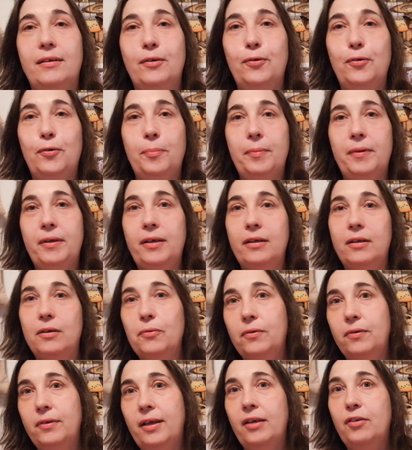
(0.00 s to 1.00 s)
could be
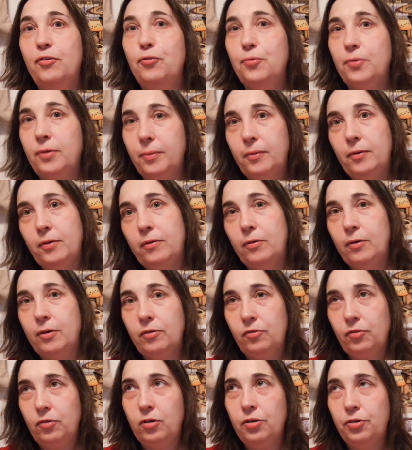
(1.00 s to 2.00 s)
extreme
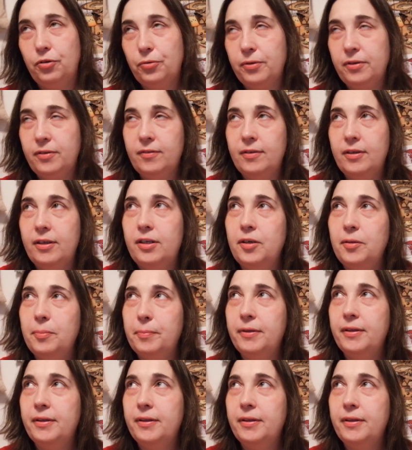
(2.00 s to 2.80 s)
cross-country stitch